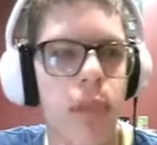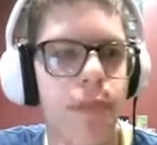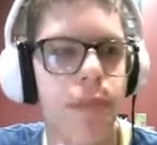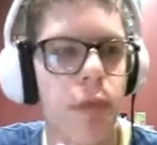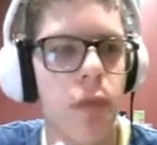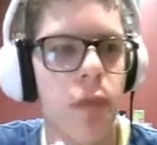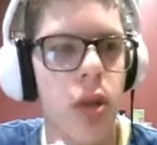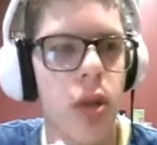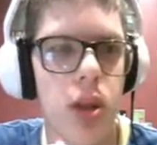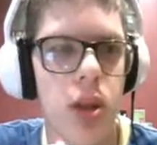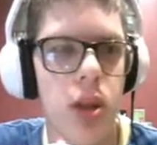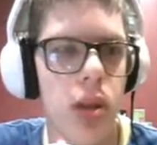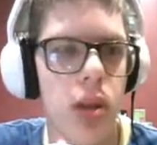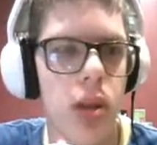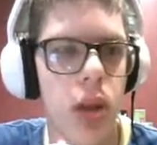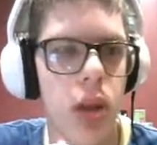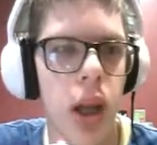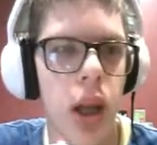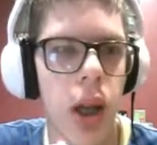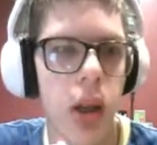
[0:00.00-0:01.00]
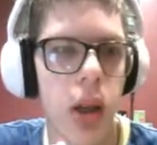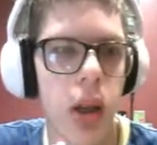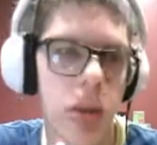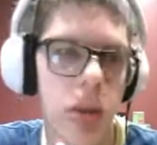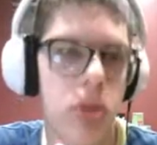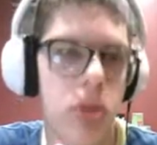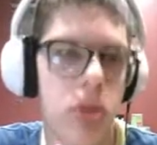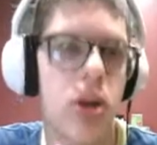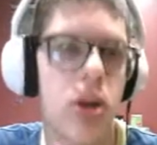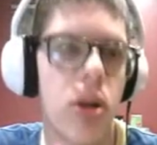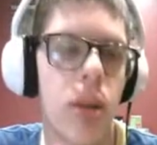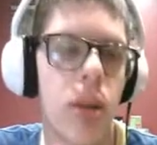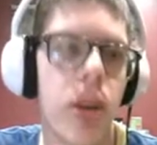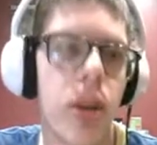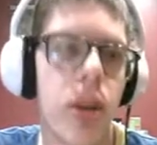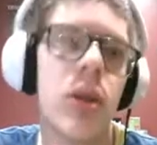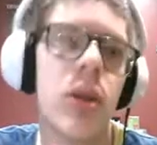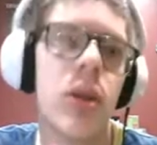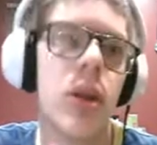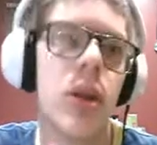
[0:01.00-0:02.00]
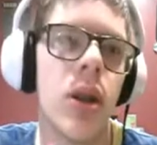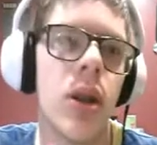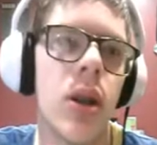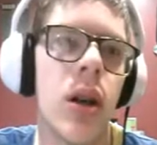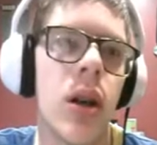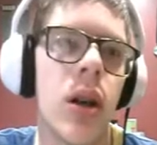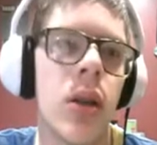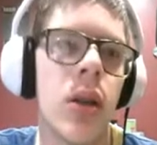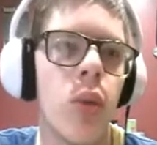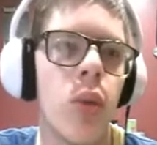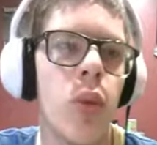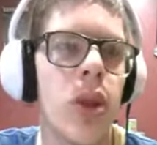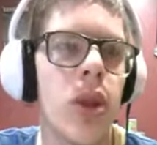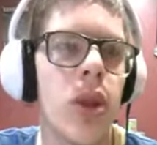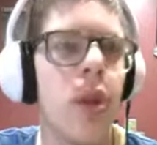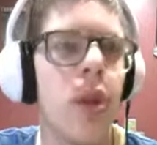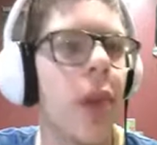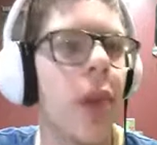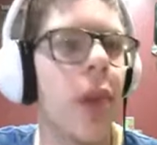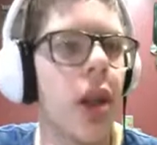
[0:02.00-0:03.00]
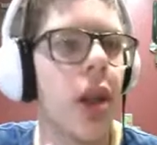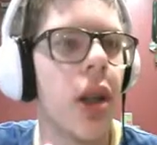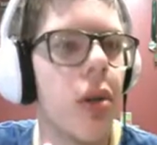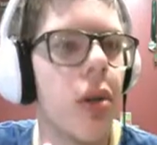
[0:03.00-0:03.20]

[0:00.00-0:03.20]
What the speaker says: which is kind of your start button, your whisker menu,